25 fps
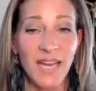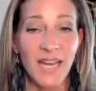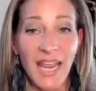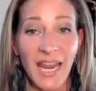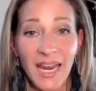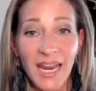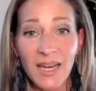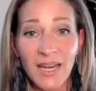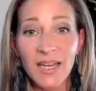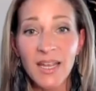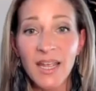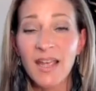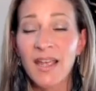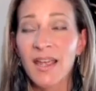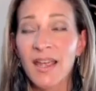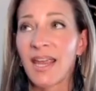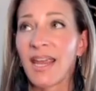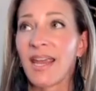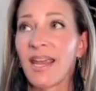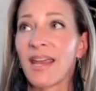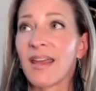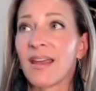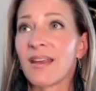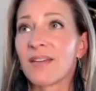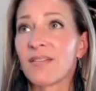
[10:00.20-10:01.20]
A
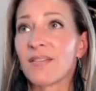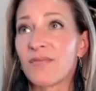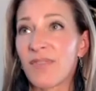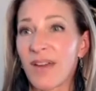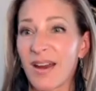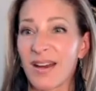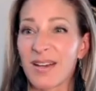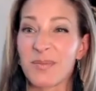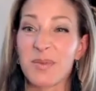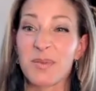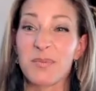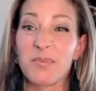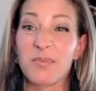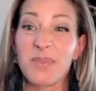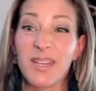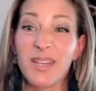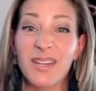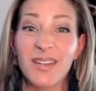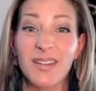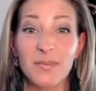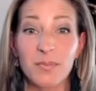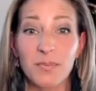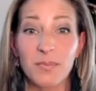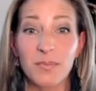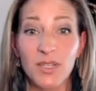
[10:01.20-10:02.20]
and vitamin
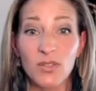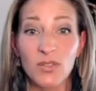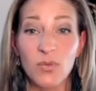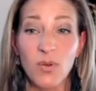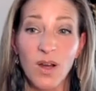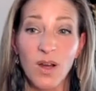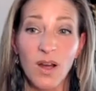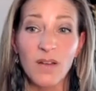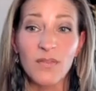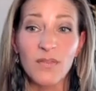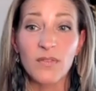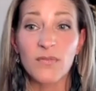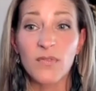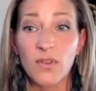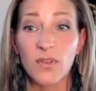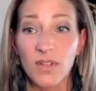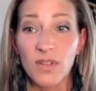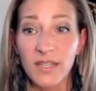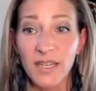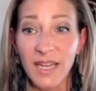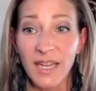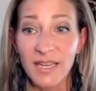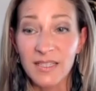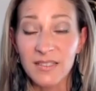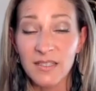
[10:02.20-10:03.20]
B and B12 and
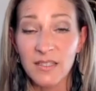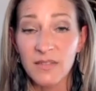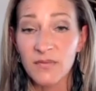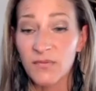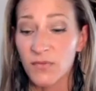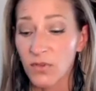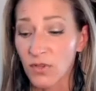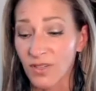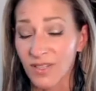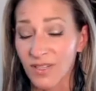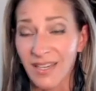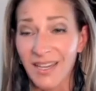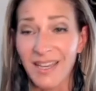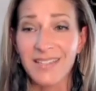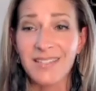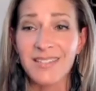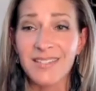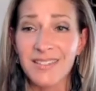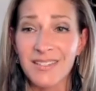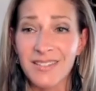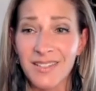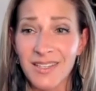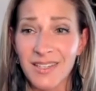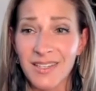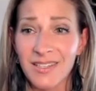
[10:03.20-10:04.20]
folic acid. Folic
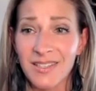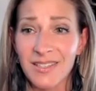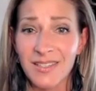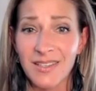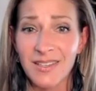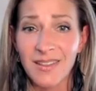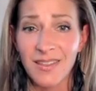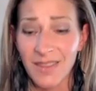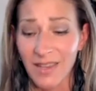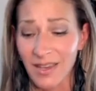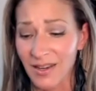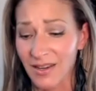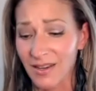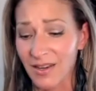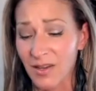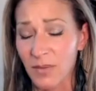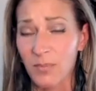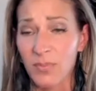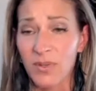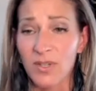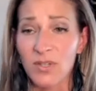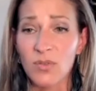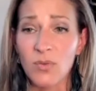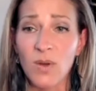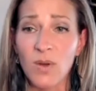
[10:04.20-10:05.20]
acid is
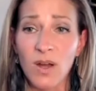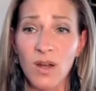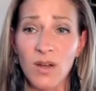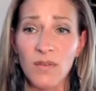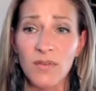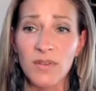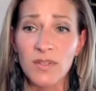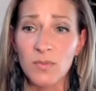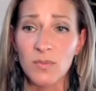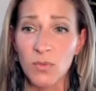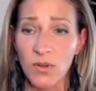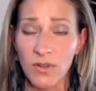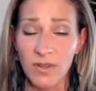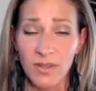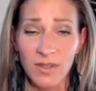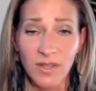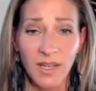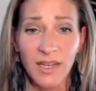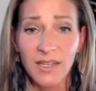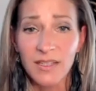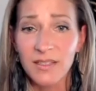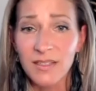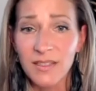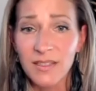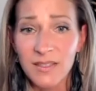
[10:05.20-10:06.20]
synthetic. B12 is more than
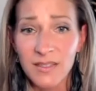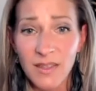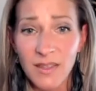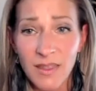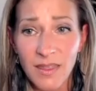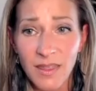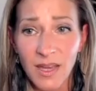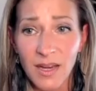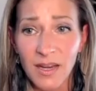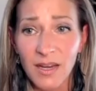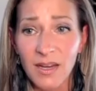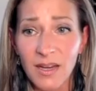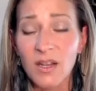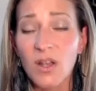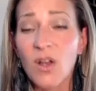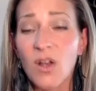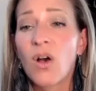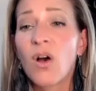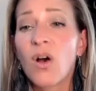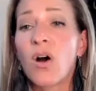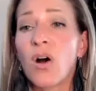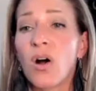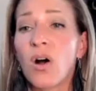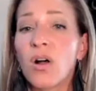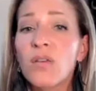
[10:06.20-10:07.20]
likely synthetic.
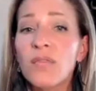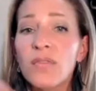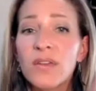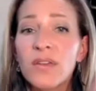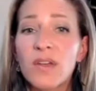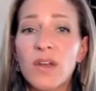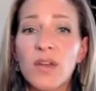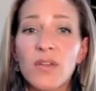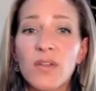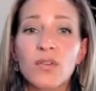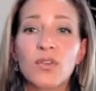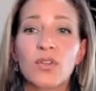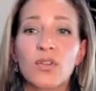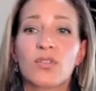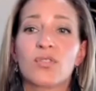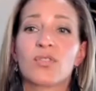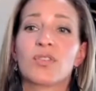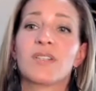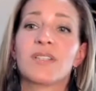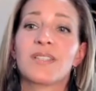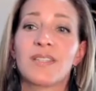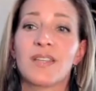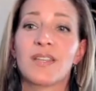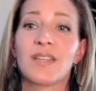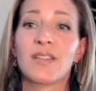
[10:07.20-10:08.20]
All the other
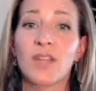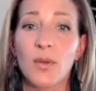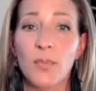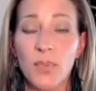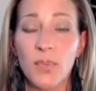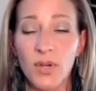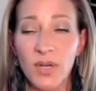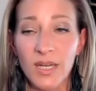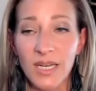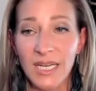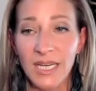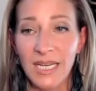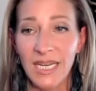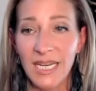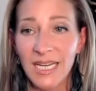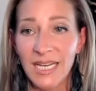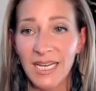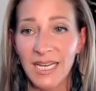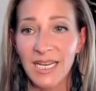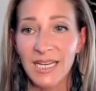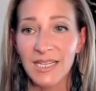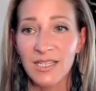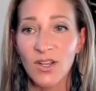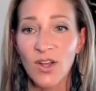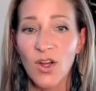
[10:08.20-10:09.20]
nutrients that they're putting in
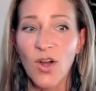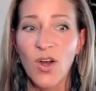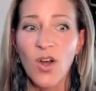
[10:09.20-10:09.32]
it